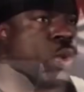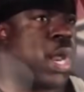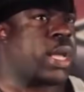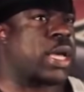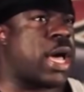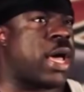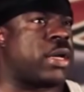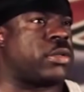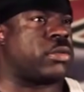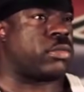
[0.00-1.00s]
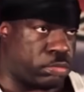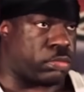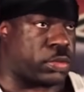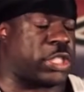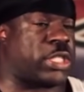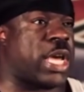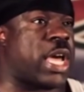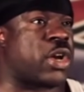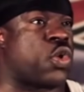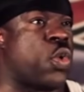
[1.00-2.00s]
When I got to
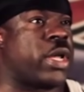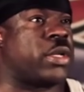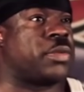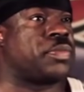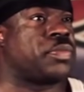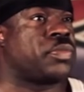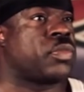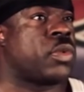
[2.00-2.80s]
San Quentin,